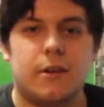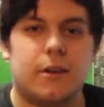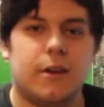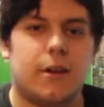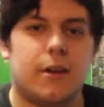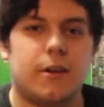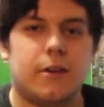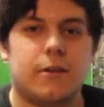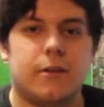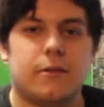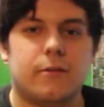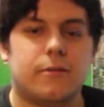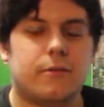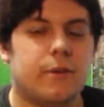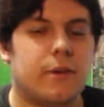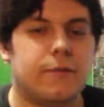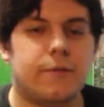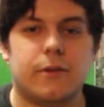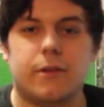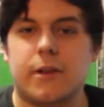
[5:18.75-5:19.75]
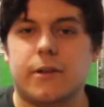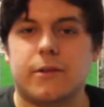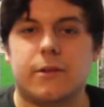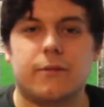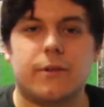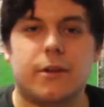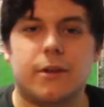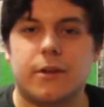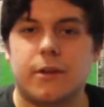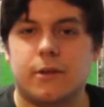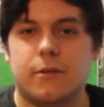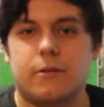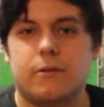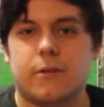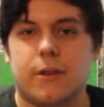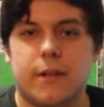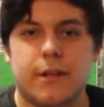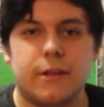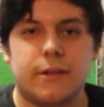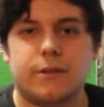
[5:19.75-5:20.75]
If you like the video,
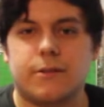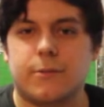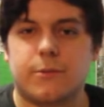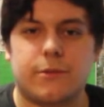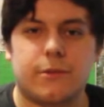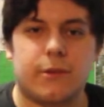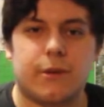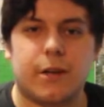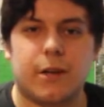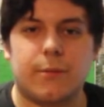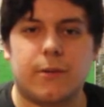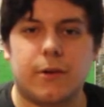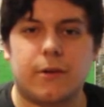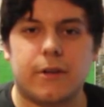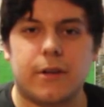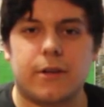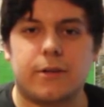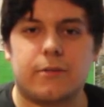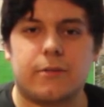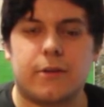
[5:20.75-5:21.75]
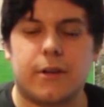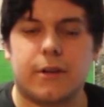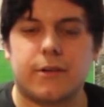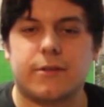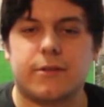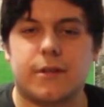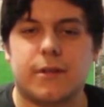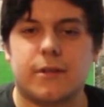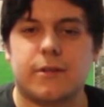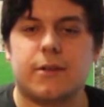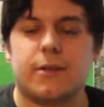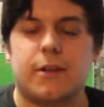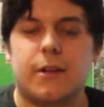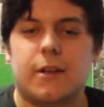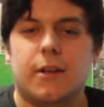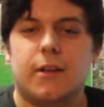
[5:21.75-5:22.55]
like, subscribe, all that nonsense.